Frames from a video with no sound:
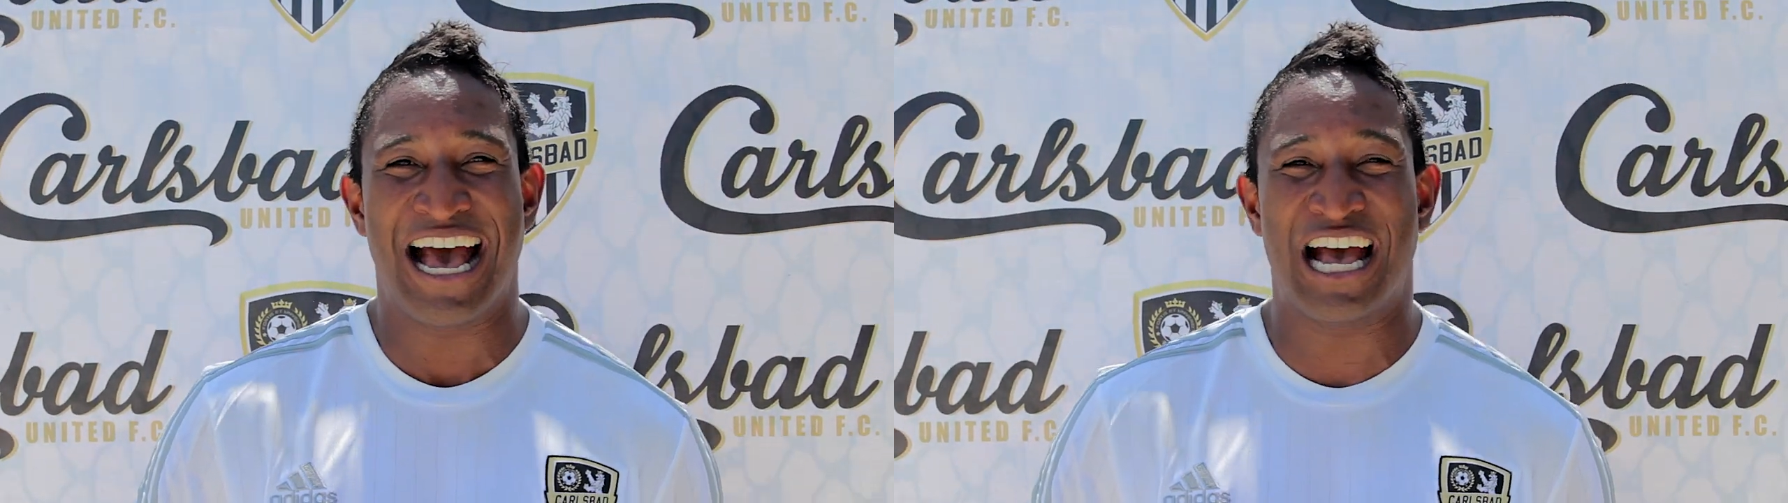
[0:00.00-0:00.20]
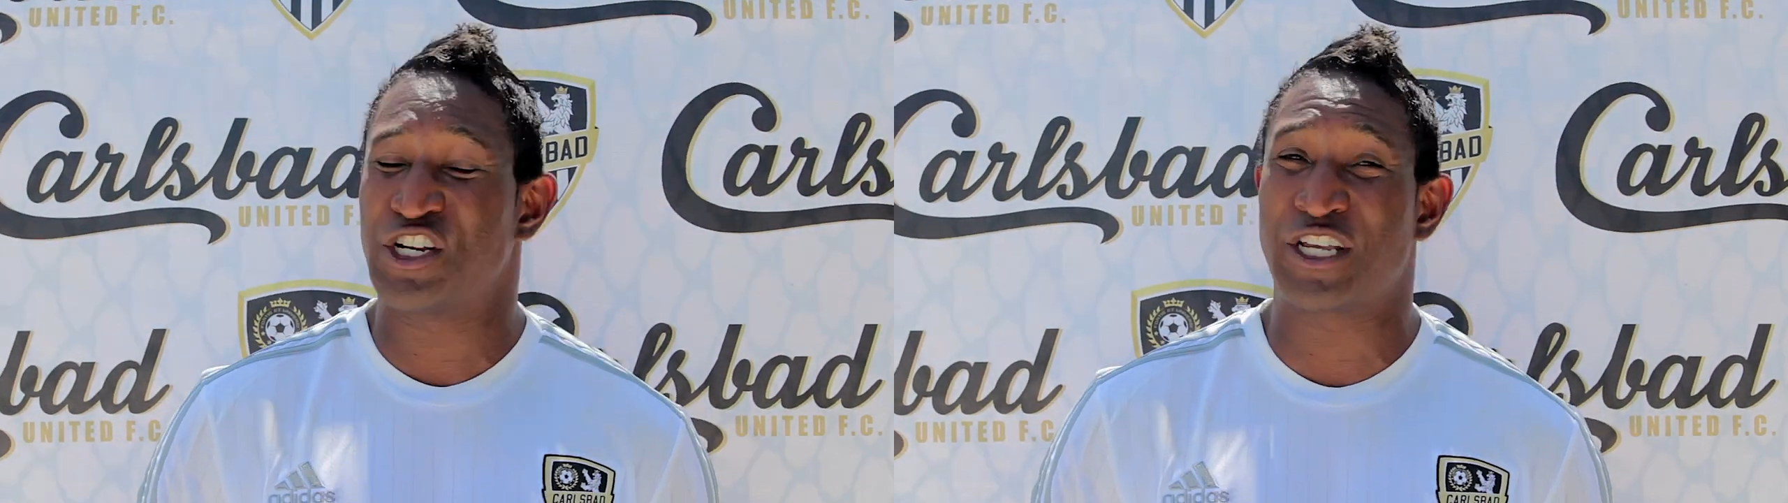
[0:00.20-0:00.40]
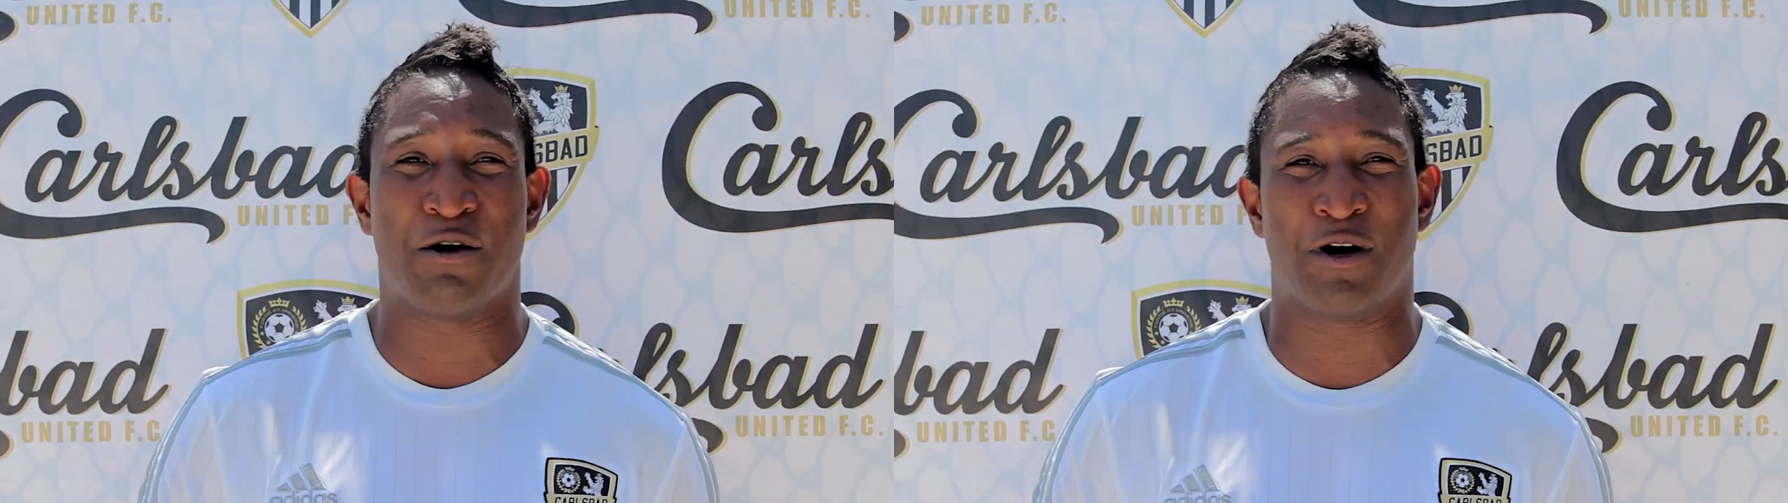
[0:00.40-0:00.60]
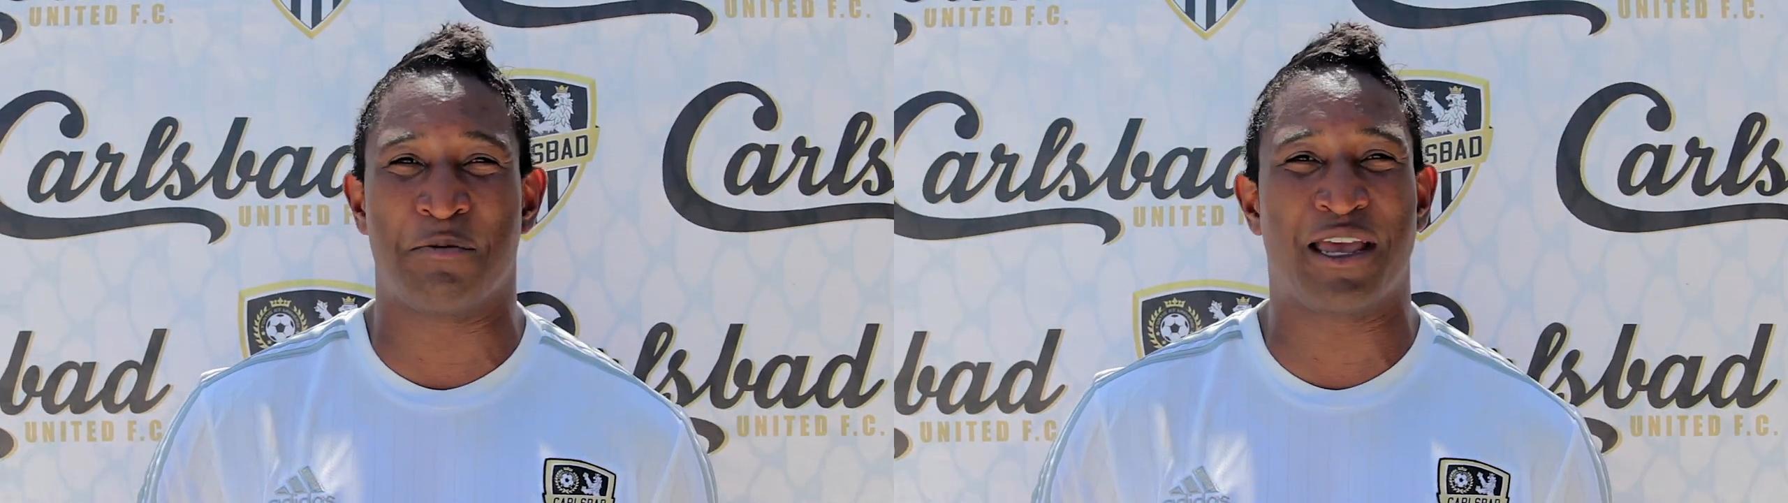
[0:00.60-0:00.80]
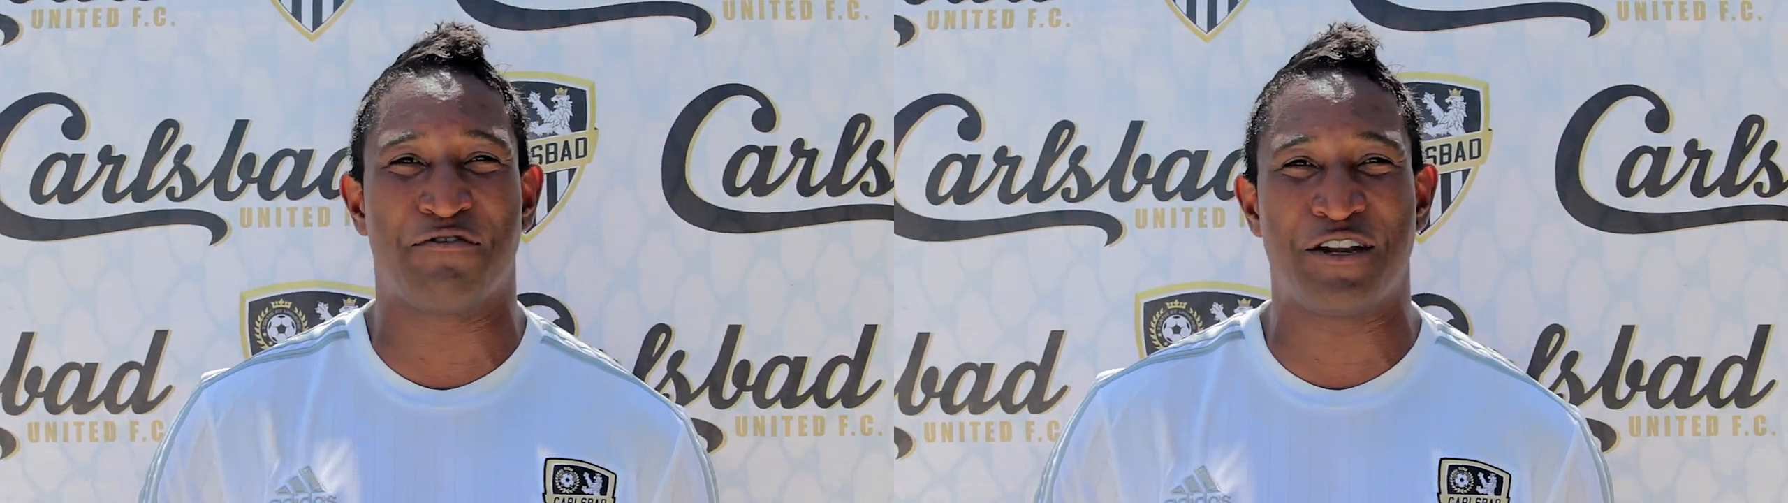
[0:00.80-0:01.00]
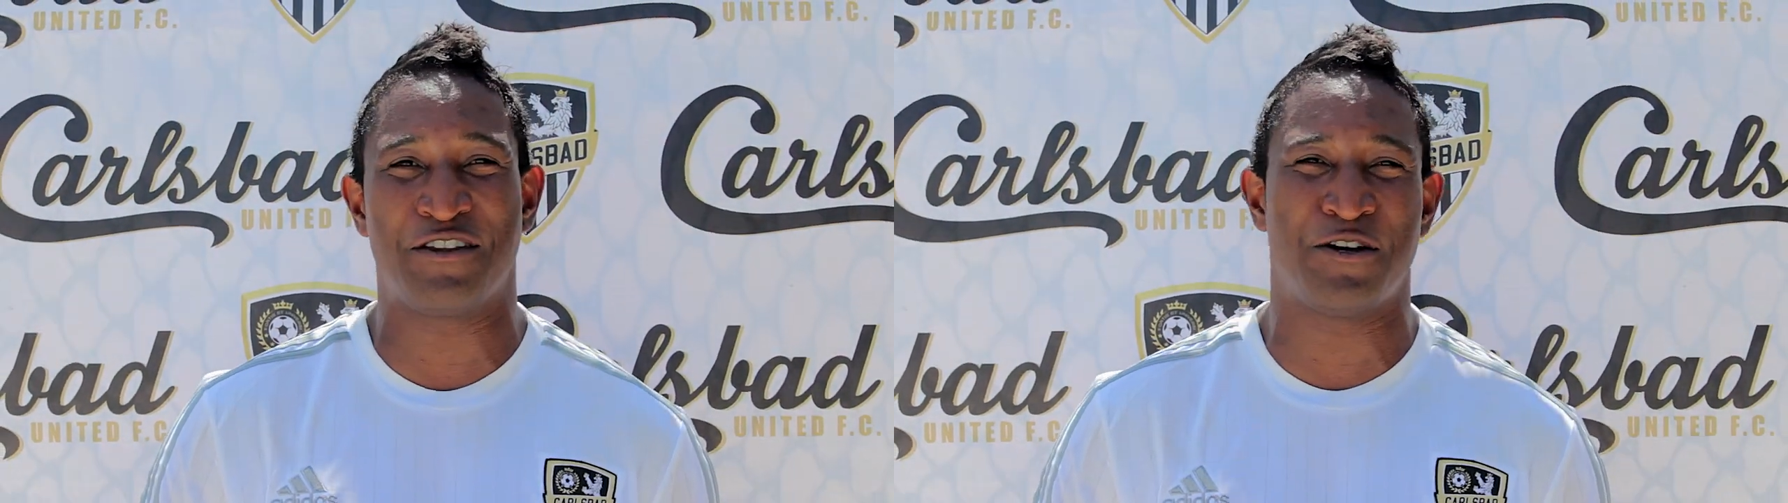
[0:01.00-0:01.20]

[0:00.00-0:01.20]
I just get what I'm given,